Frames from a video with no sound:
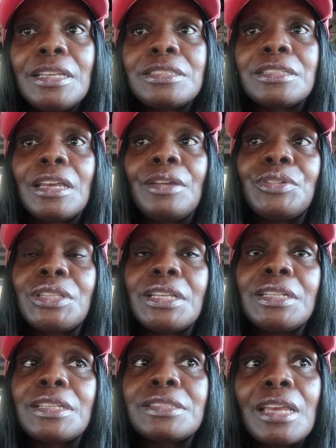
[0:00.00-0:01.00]
age or
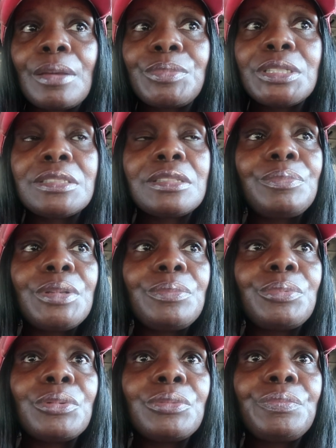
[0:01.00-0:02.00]
everything that's happening to
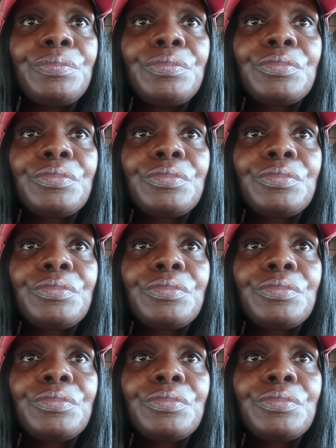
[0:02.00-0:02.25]
people.